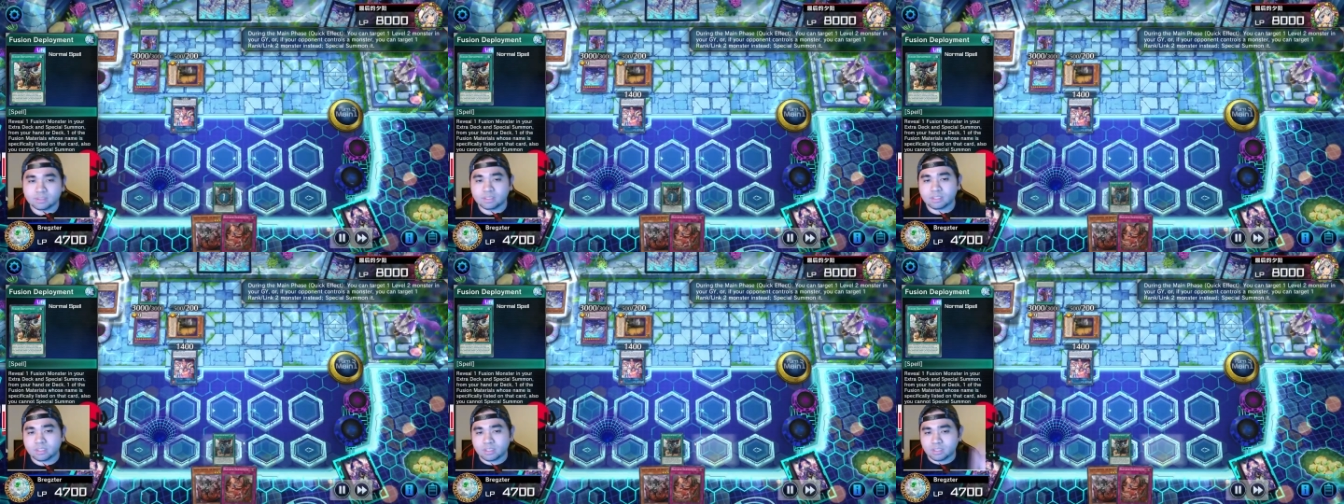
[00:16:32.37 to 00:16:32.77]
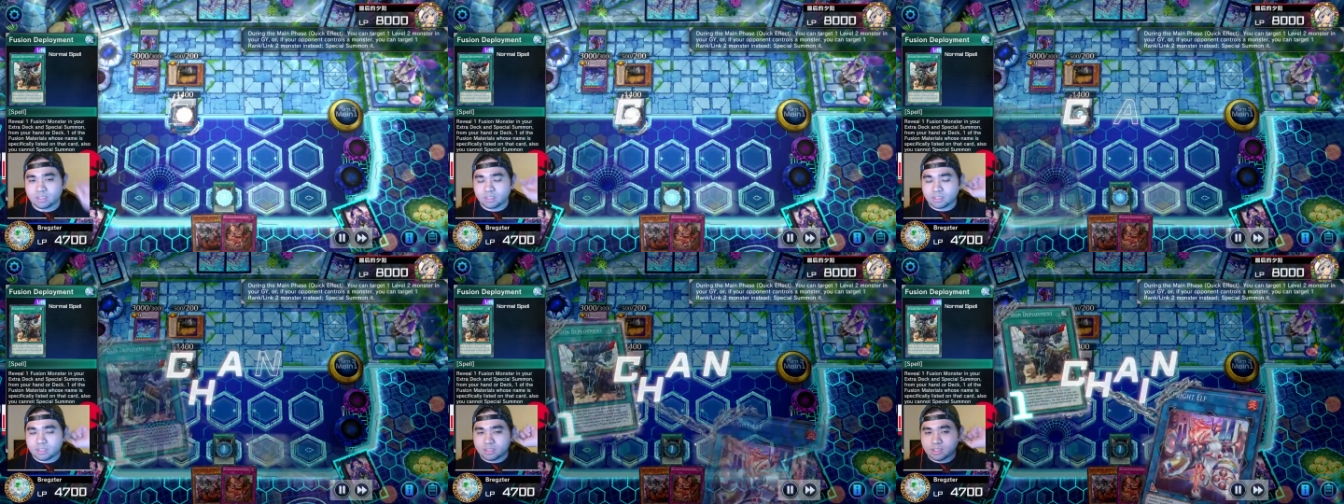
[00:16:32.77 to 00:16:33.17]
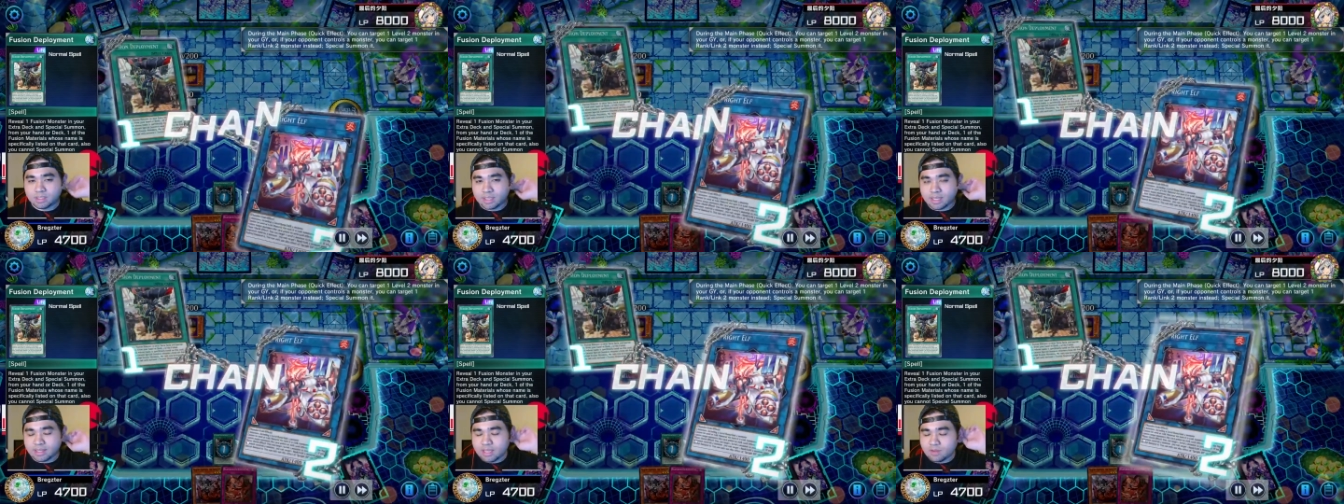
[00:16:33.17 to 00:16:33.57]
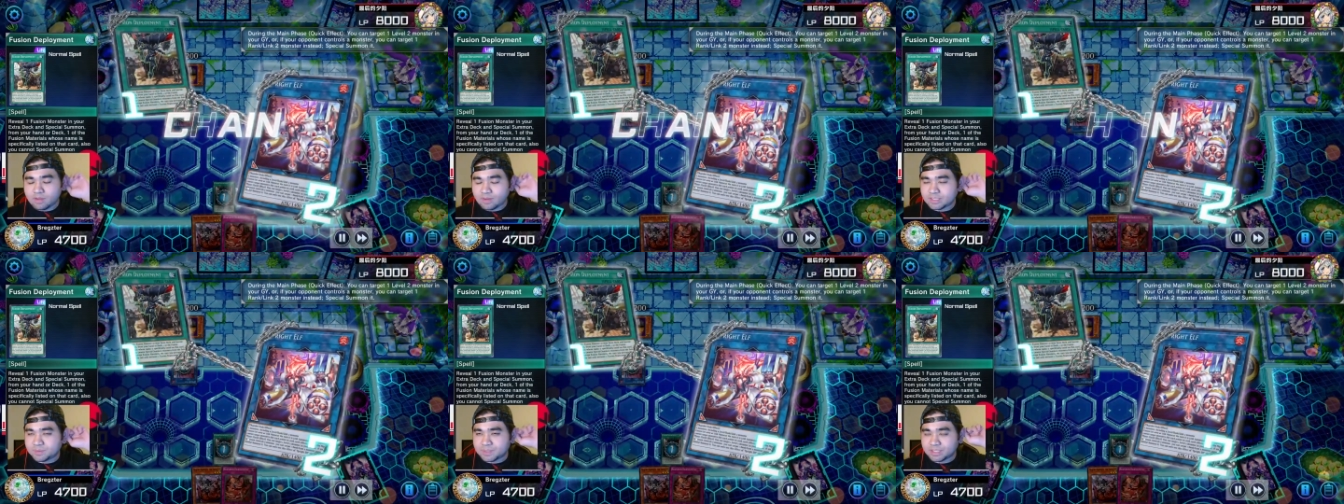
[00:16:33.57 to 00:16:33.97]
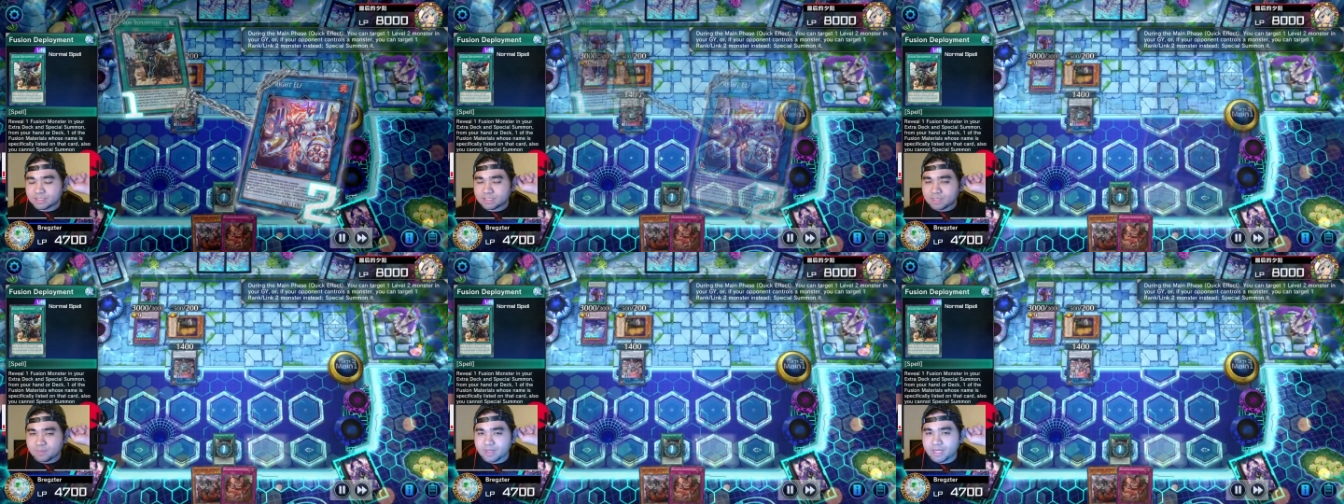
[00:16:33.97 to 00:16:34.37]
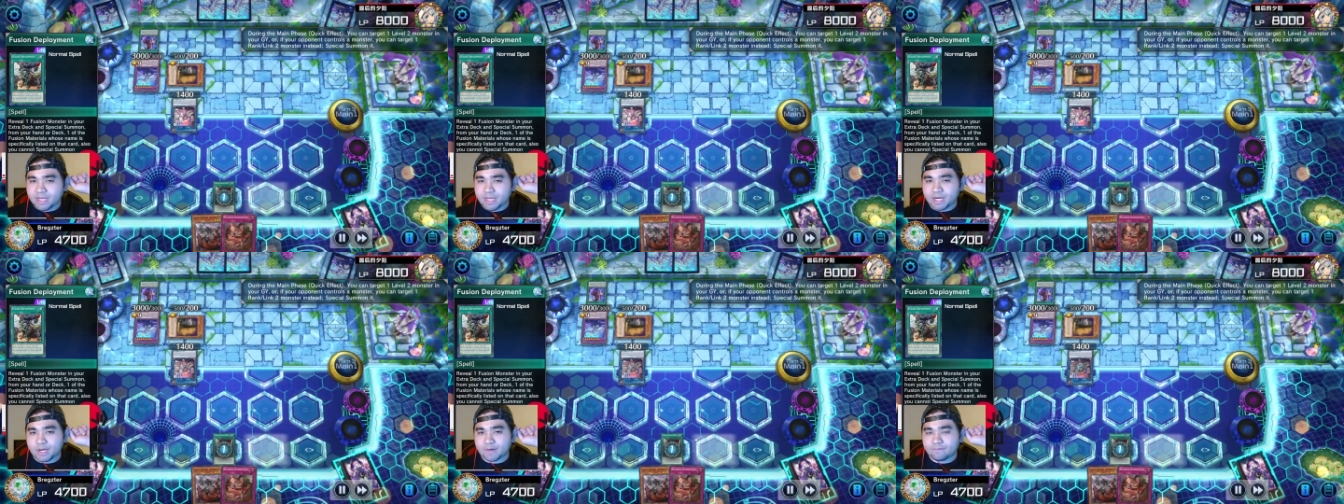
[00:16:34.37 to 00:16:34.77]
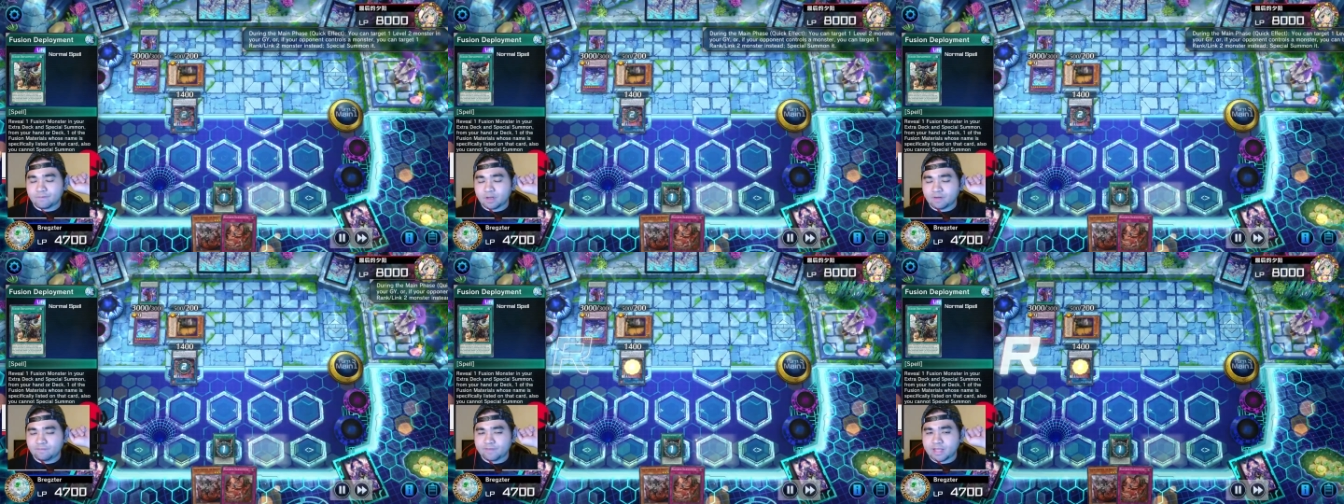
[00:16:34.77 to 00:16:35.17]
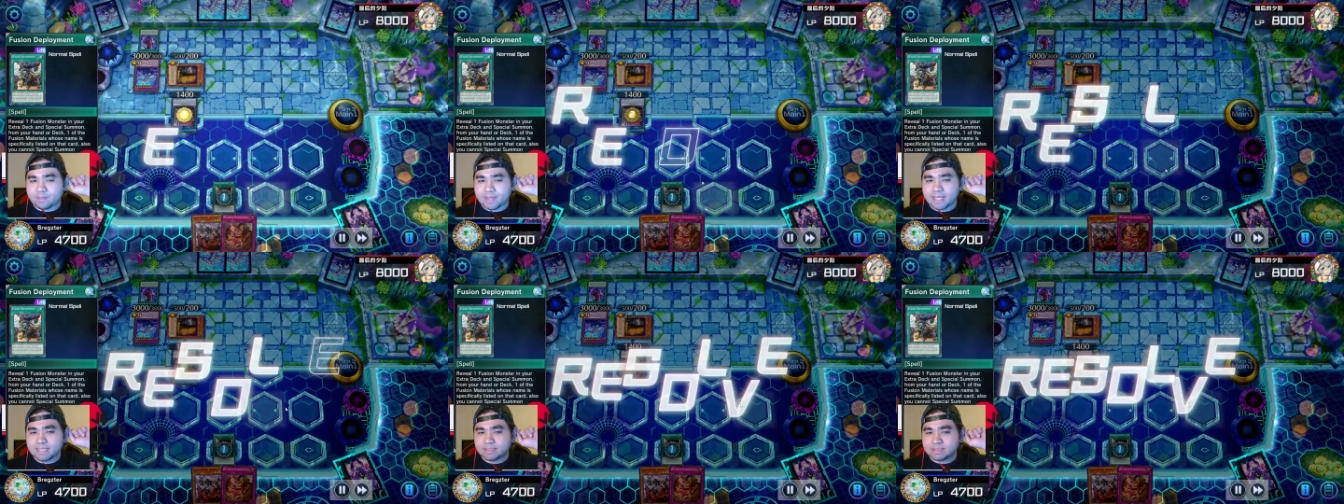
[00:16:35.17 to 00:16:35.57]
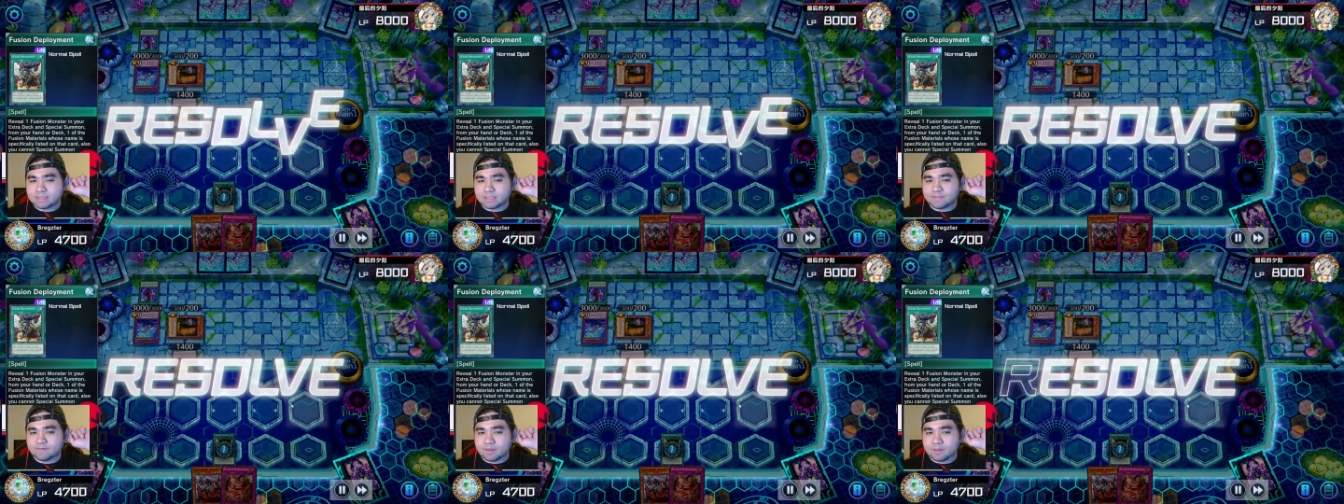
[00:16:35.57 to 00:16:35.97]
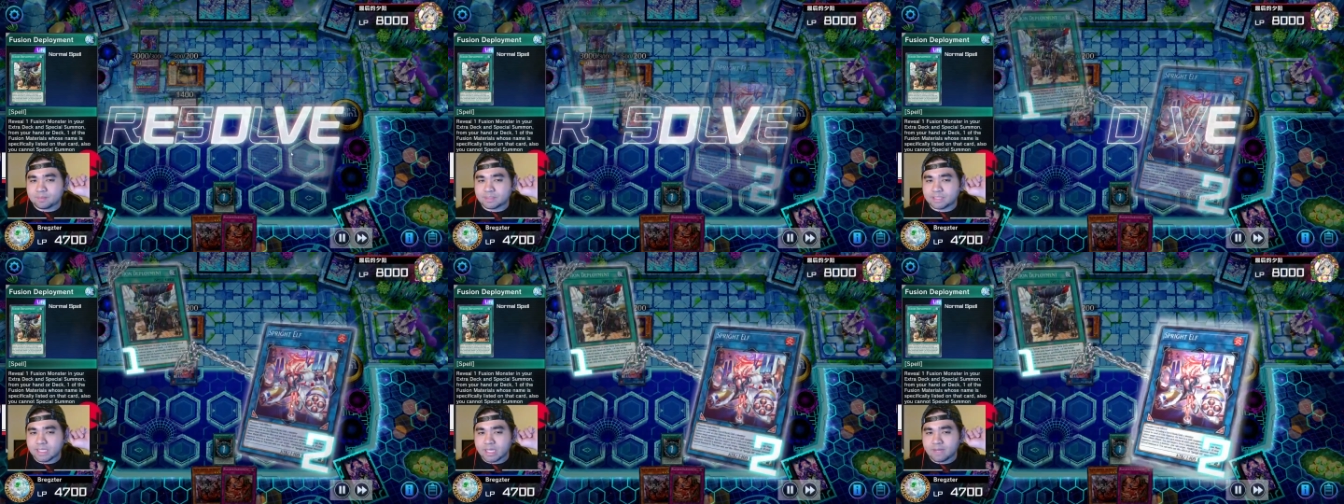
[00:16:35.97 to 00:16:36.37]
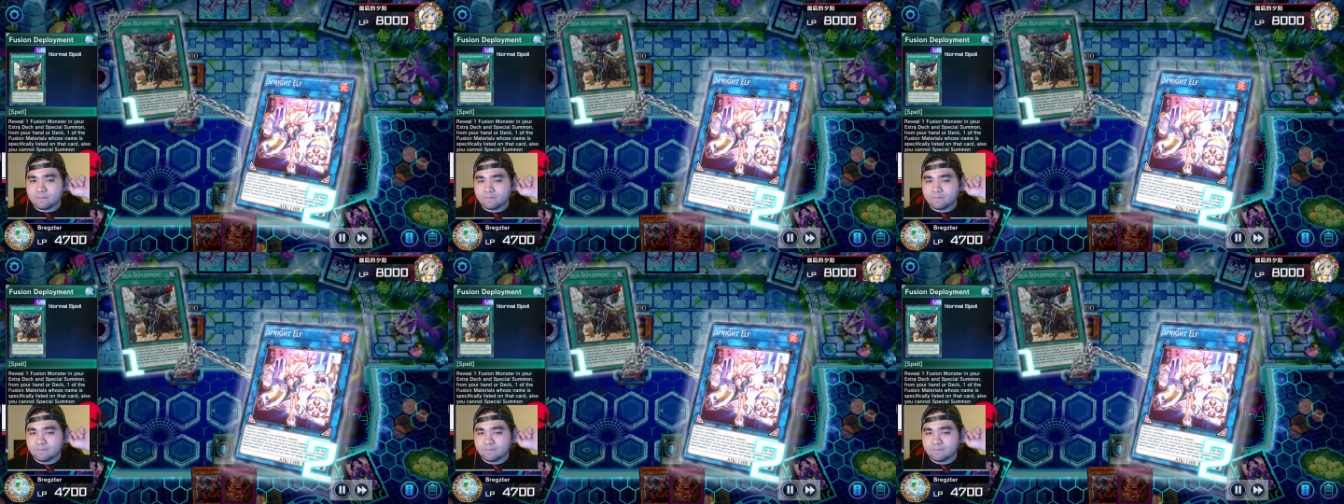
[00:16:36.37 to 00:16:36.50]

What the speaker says: I think we spell summon here Fallen Valbaz, if I'm not mistaken.